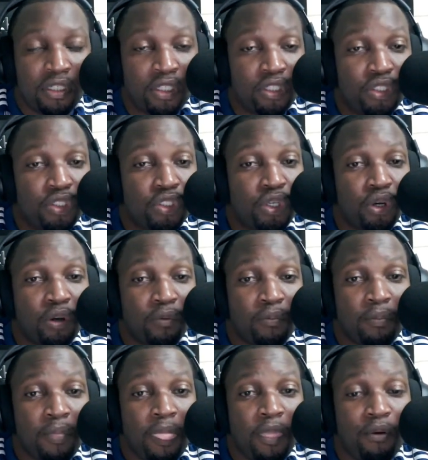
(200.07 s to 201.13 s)
So
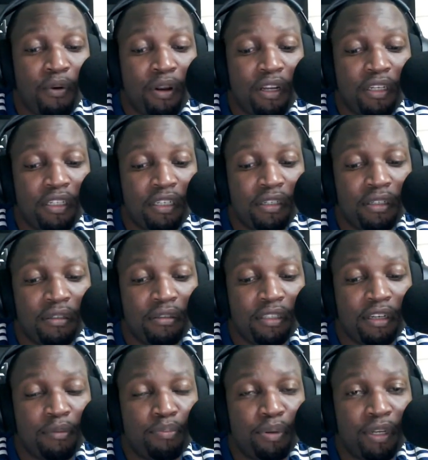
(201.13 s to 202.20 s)
one of
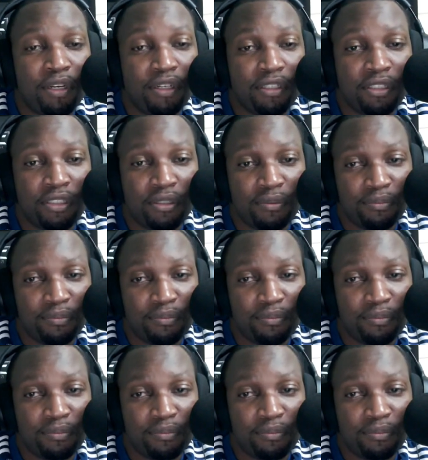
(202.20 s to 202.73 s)
their players